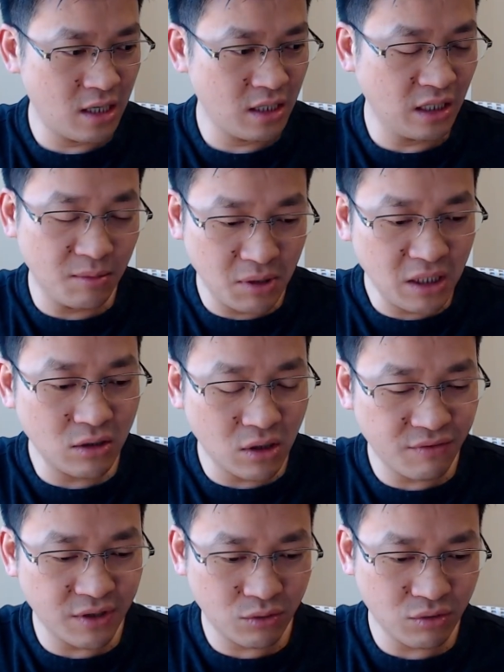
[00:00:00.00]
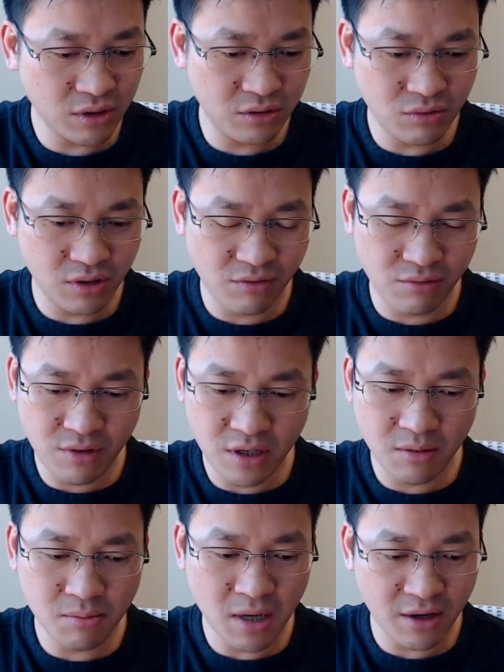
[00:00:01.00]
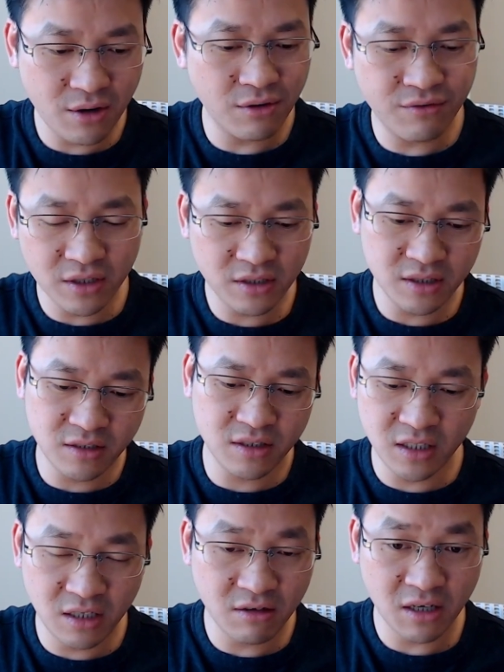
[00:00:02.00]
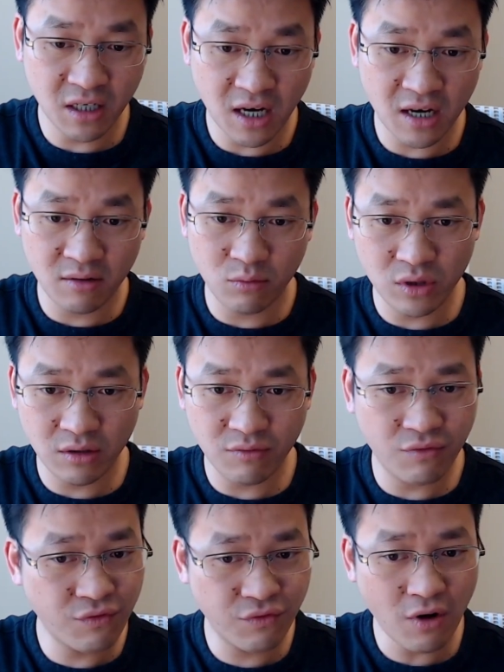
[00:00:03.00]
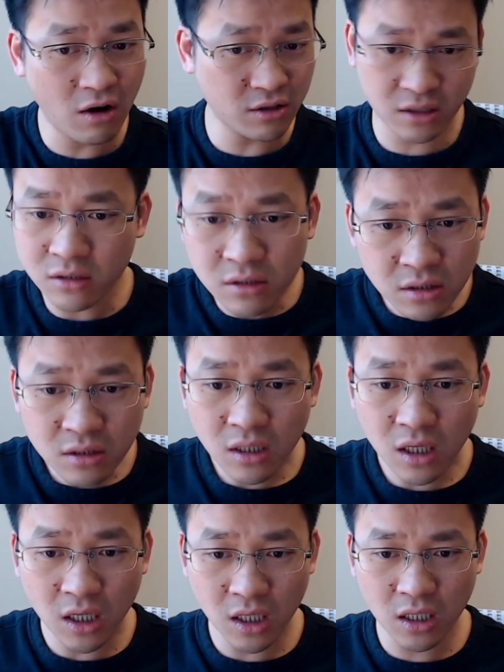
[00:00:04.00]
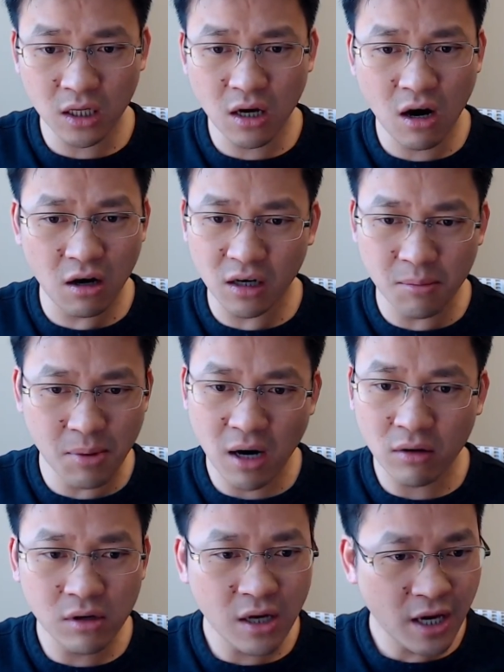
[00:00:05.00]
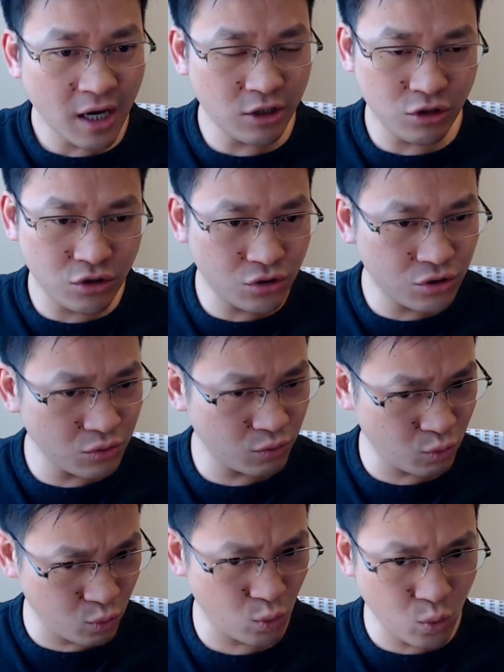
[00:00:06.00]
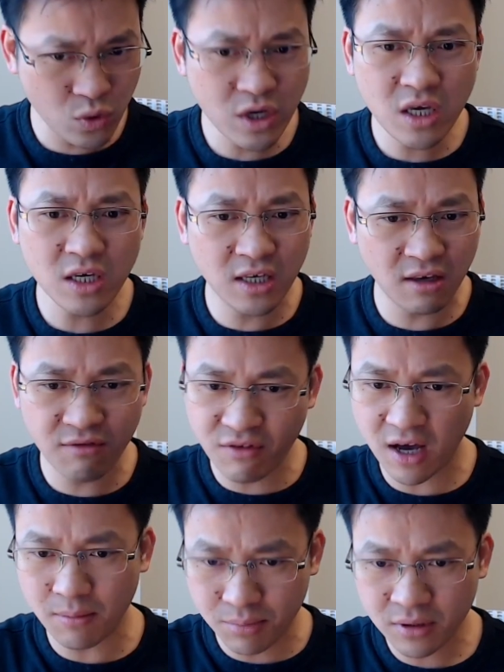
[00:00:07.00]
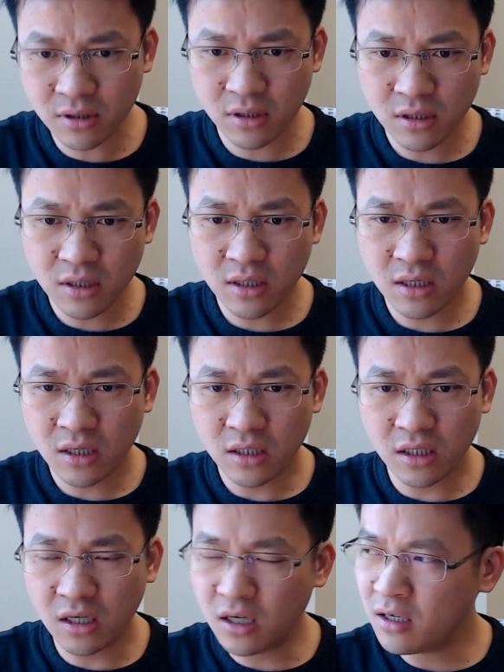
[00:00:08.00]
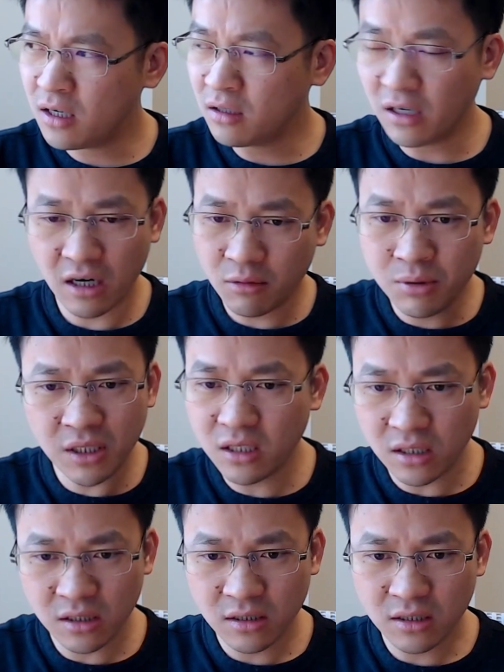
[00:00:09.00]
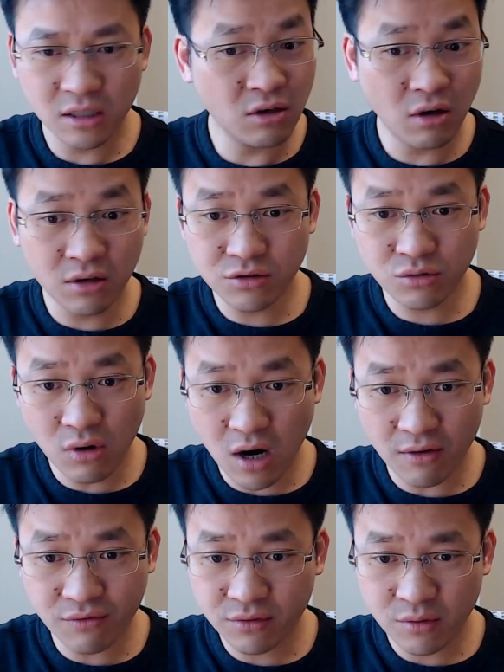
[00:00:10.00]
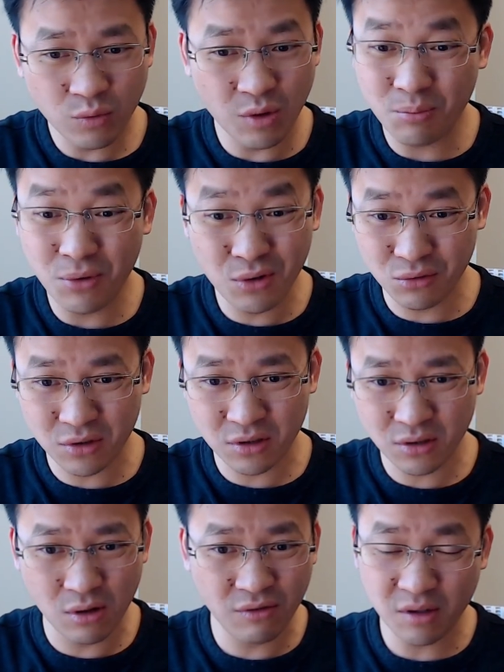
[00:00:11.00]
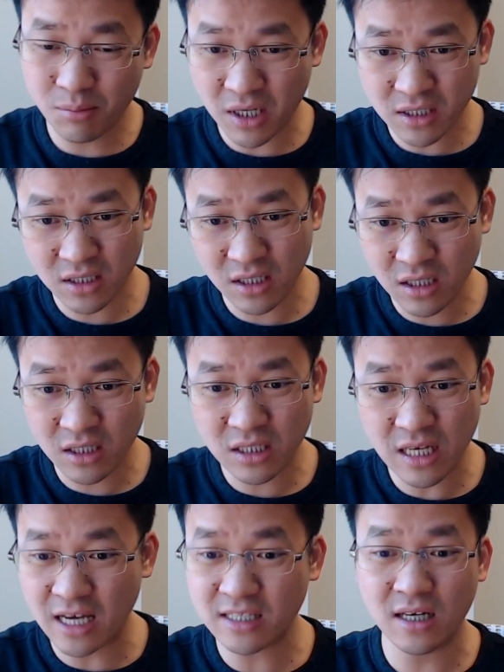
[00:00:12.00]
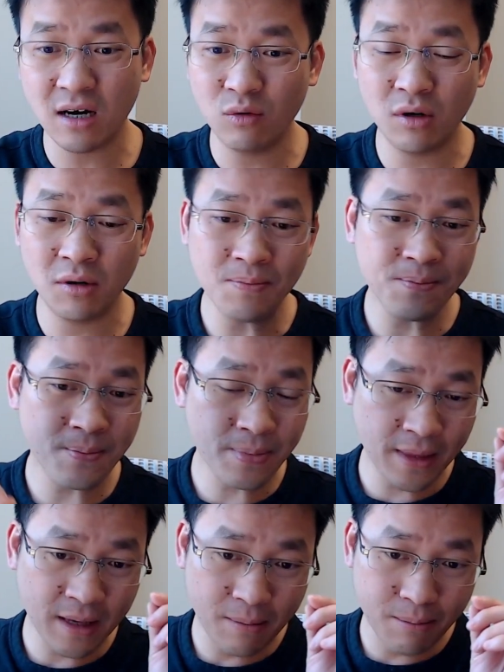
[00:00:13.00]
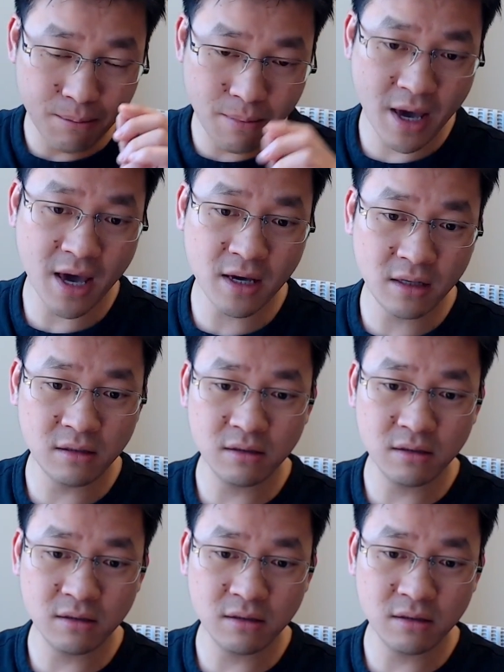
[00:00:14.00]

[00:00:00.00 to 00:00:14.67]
in the middle of 2023, my co-founder and CTO and I we fought a lot about, hey, should we give up the NLP, the knowledge graph we built over the past years as our main